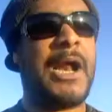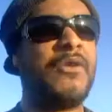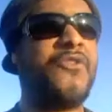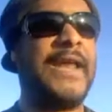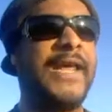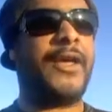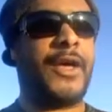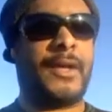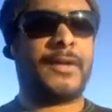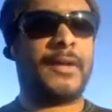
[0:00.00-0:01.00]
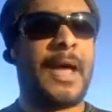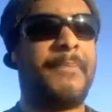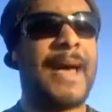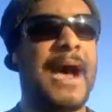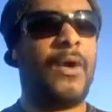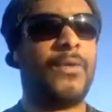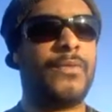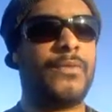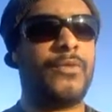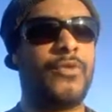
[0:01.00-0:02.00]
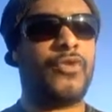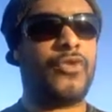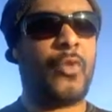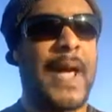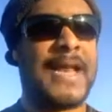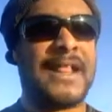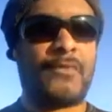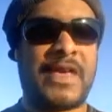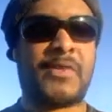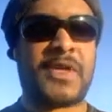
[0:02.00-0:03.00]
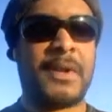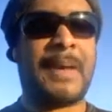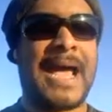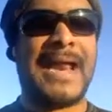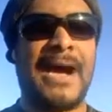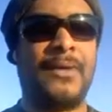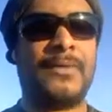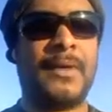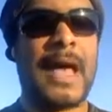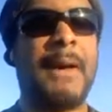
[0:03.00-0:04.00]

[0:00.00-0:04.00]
but I was feeling good about the way that the race was going to pan out.